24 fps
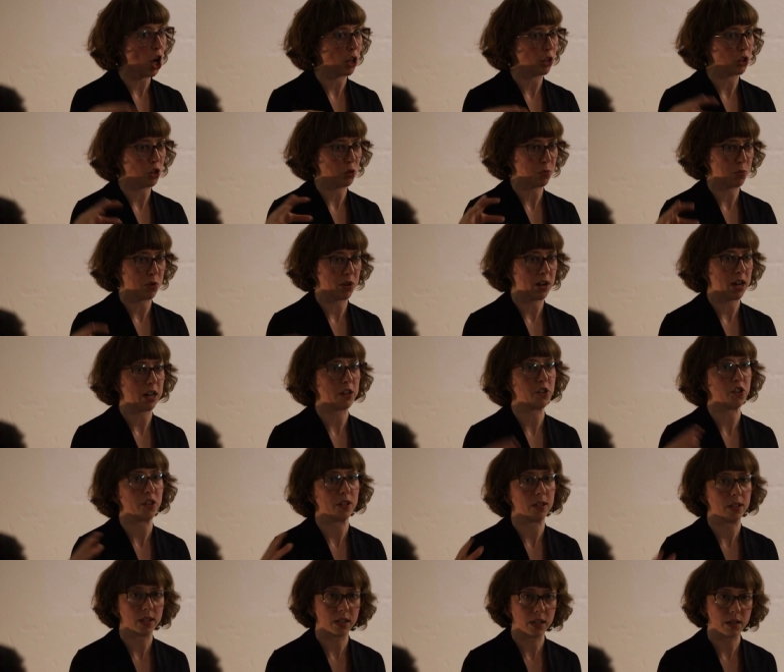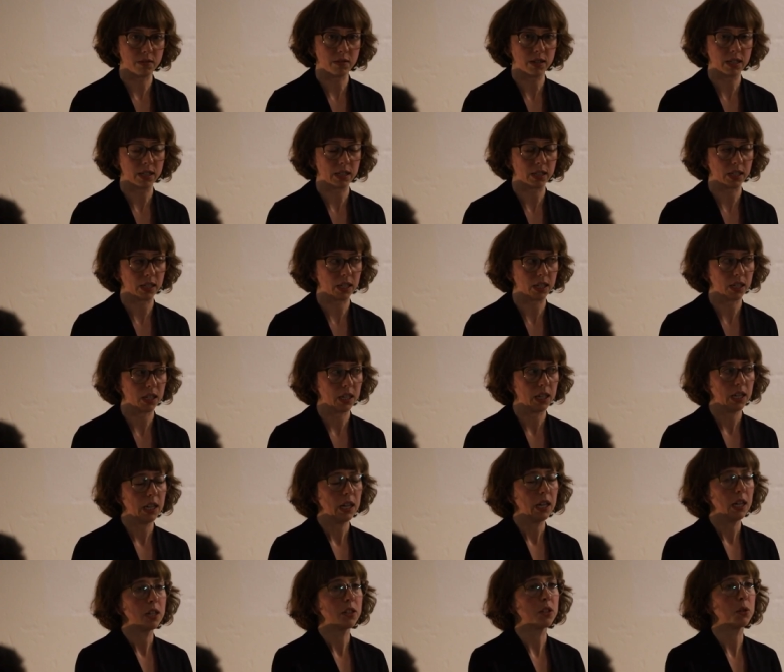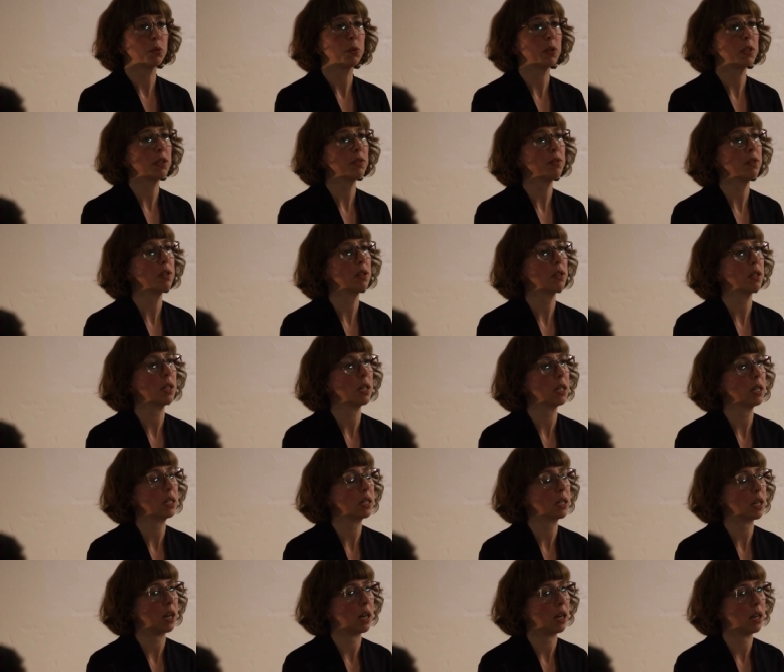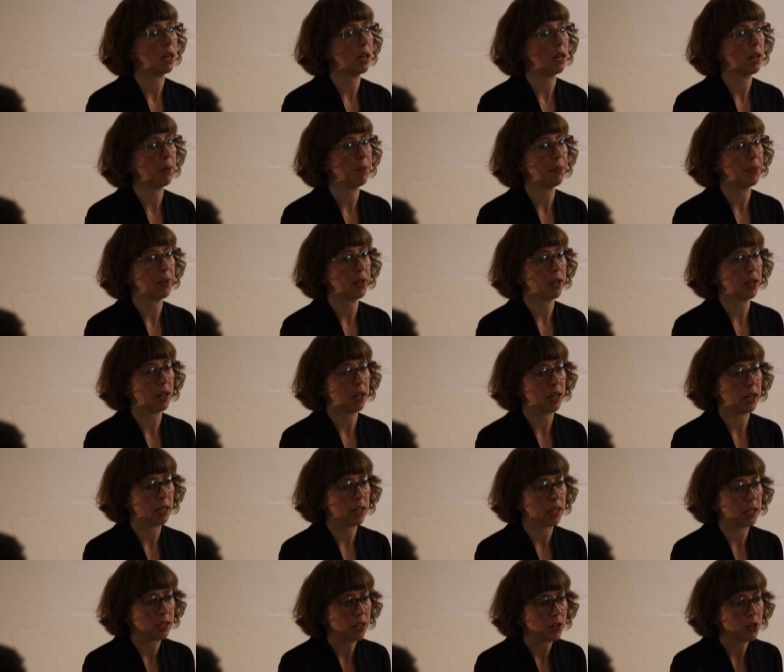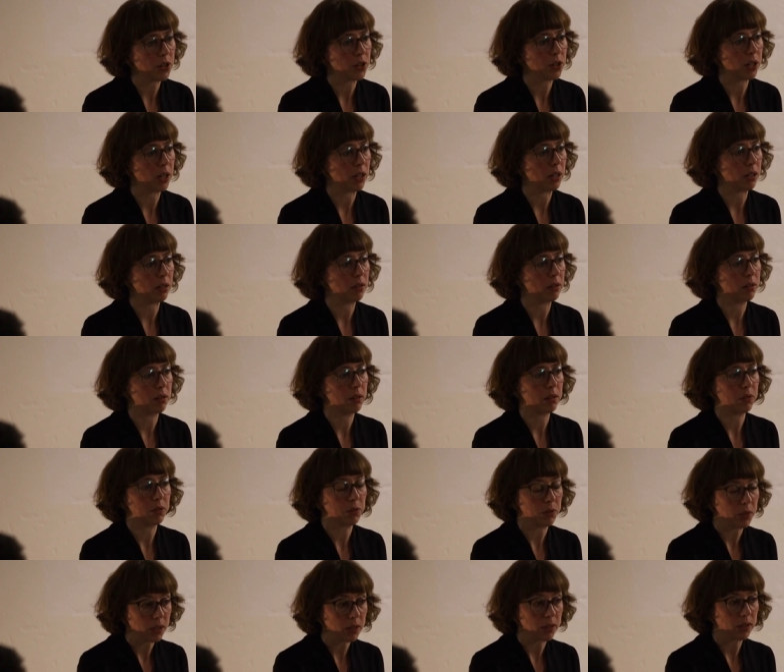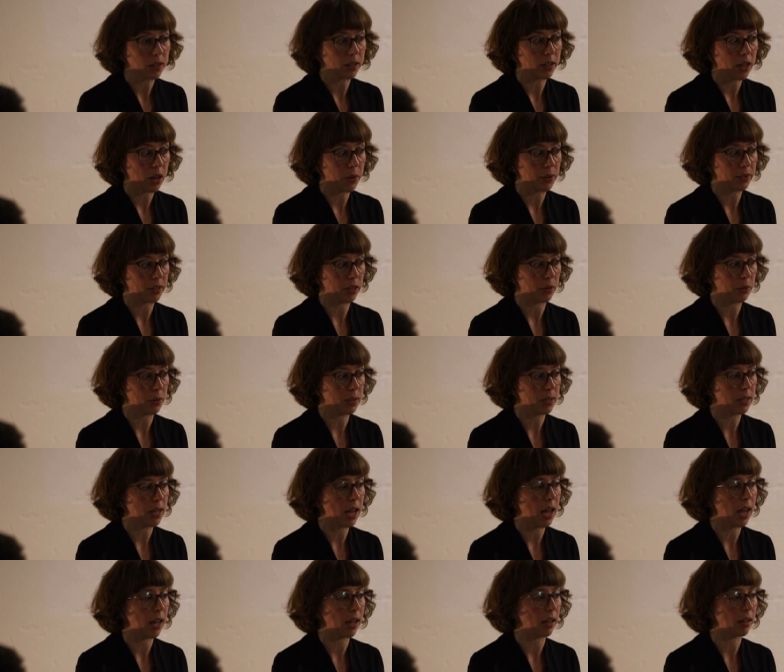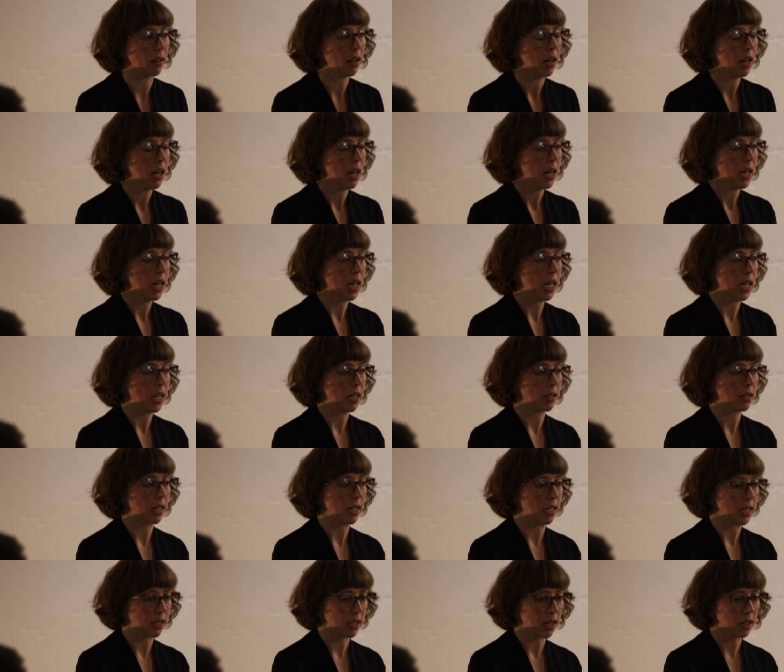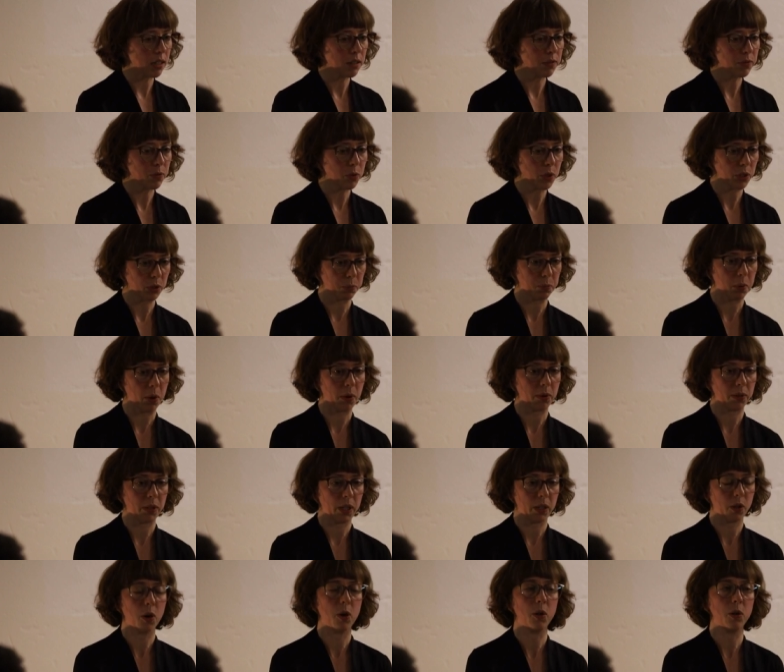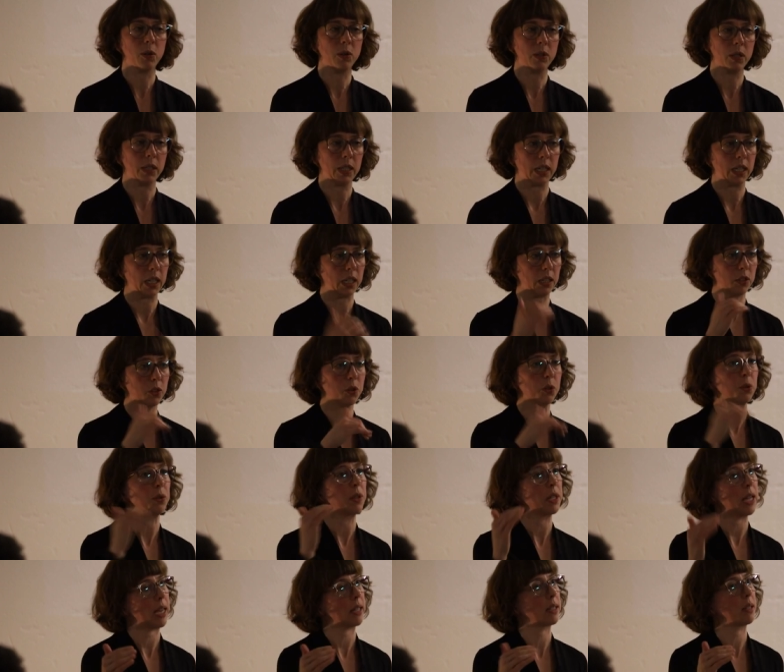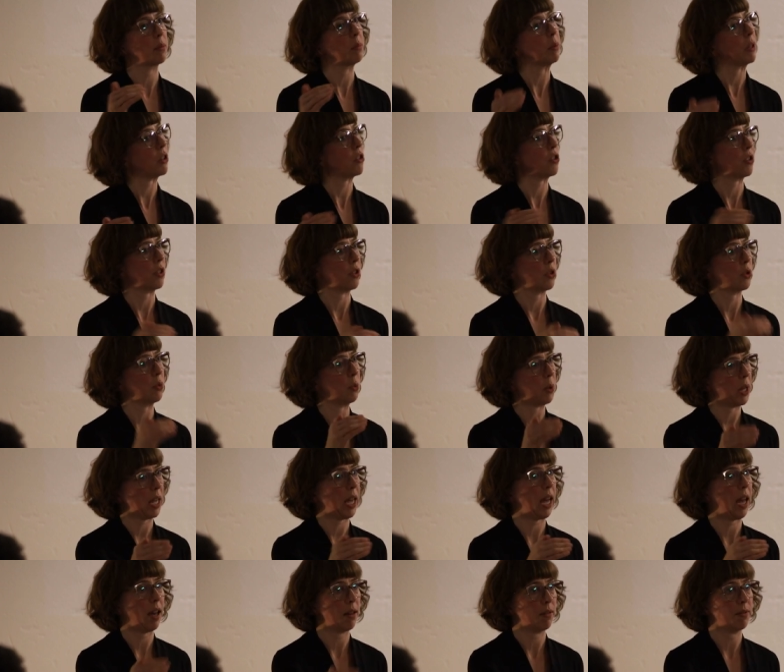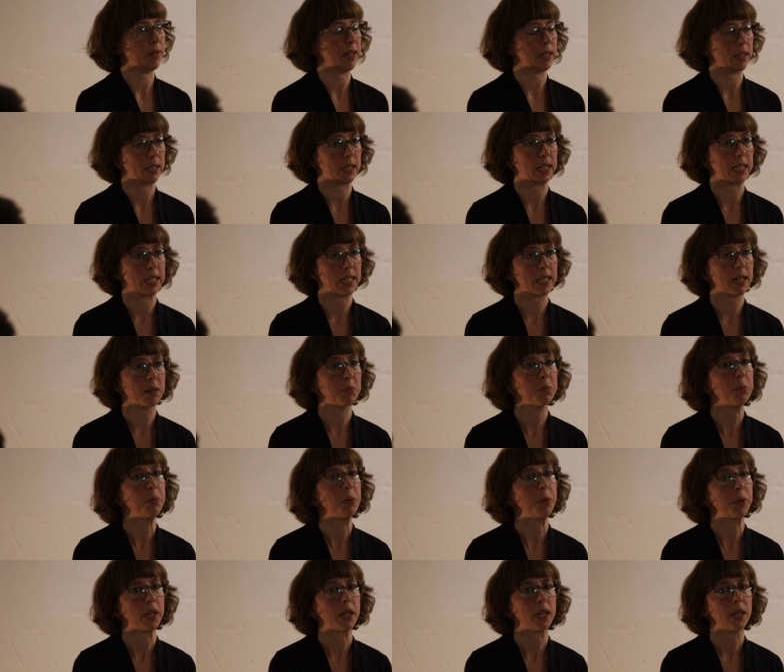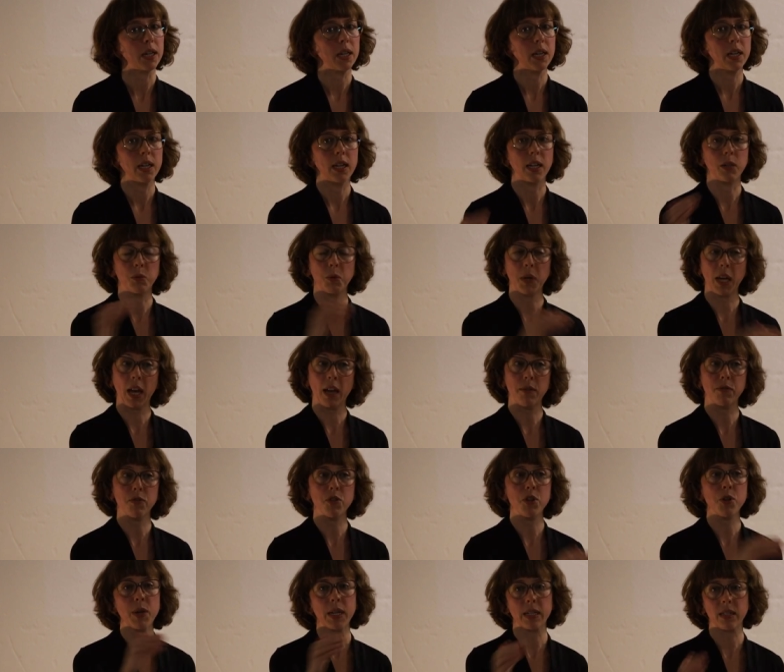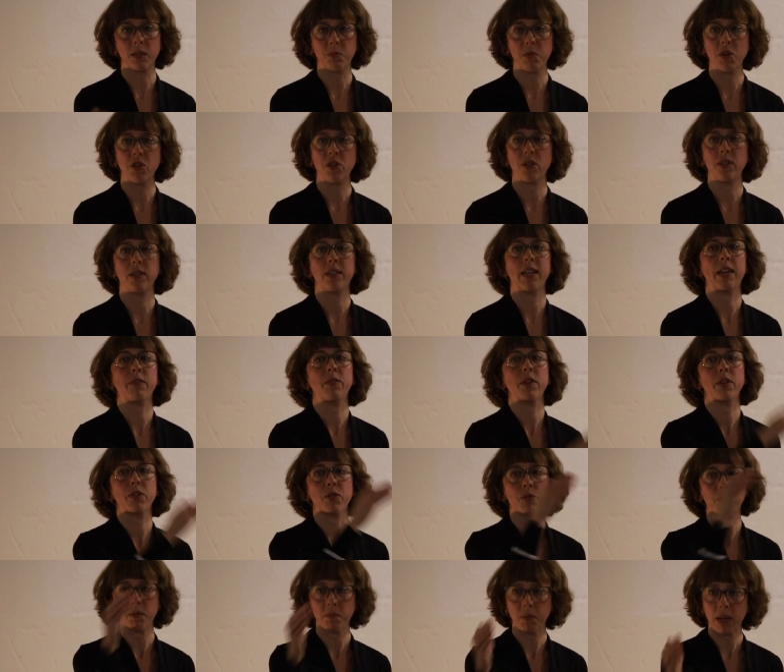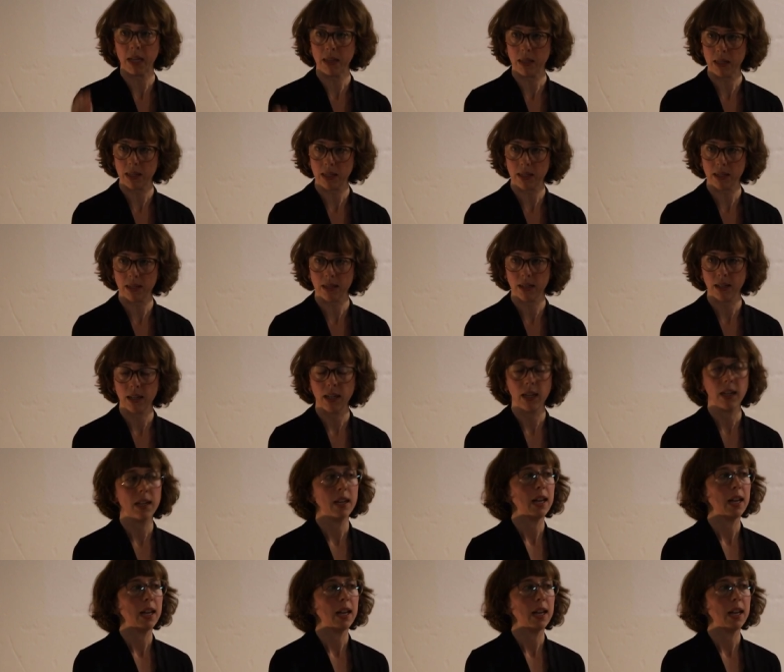knowledge production seriously. So one of the things uh, I initiated three years ago, as I was saying, is instead of responding only to the exhibitions we have at the Contemporary, and we have new exhibitions every three months,